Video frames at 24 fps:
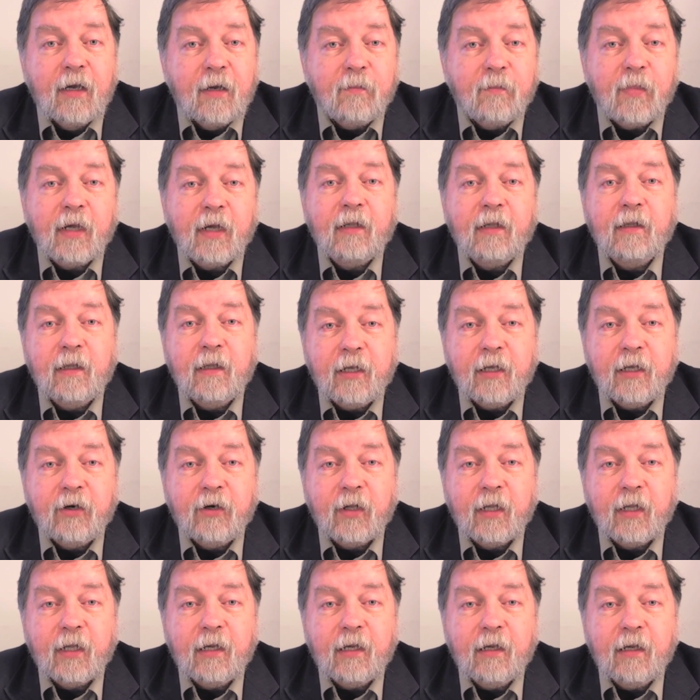but
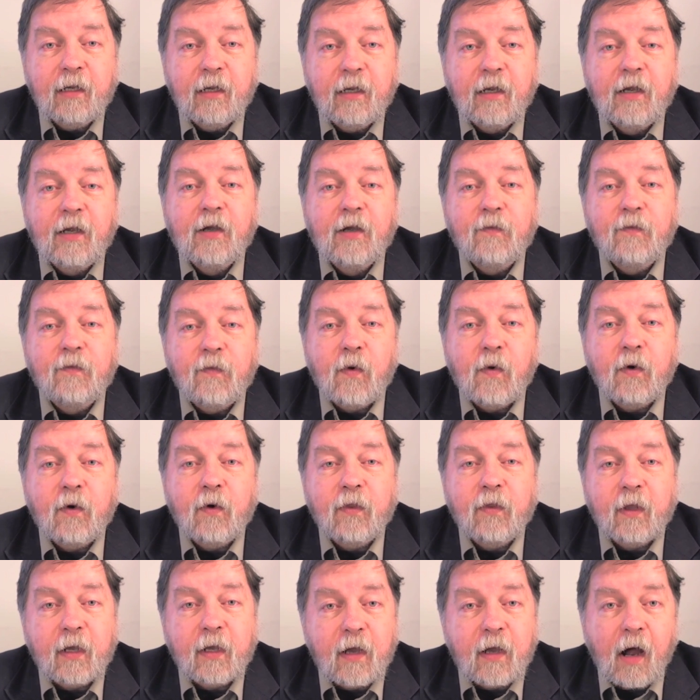literally for
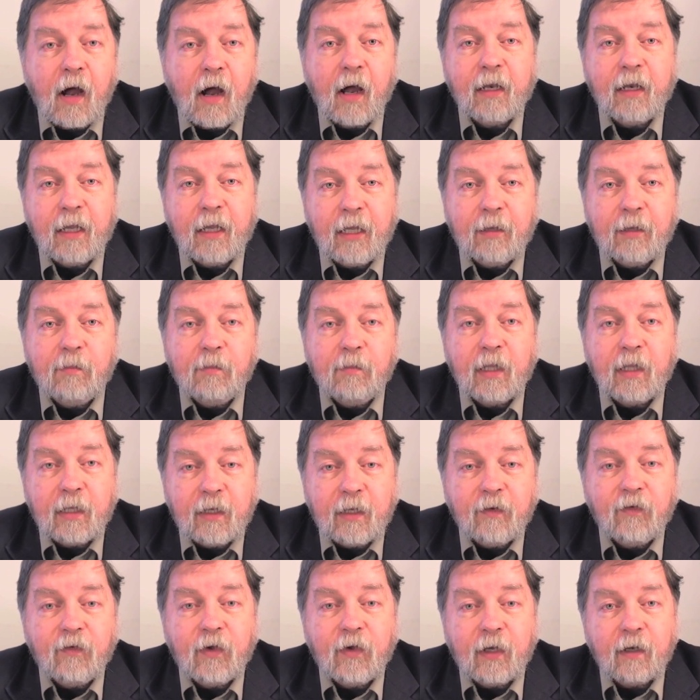the God he
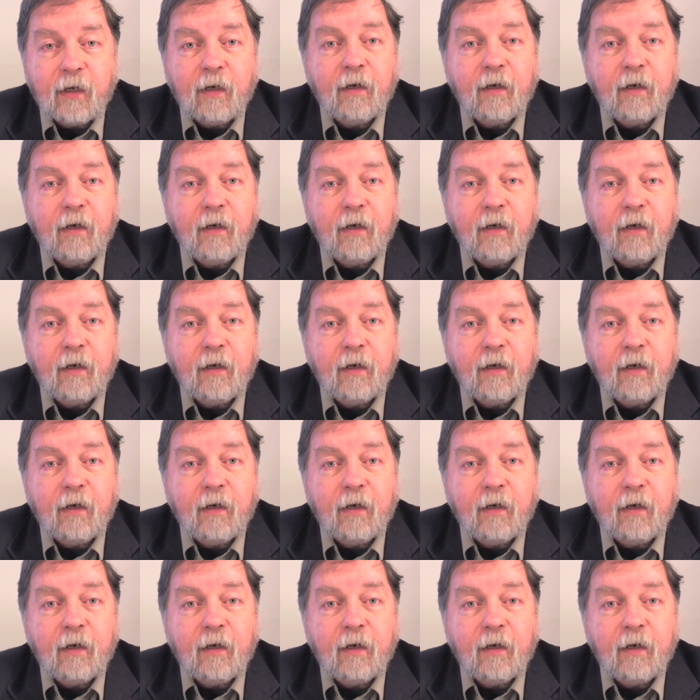believes in.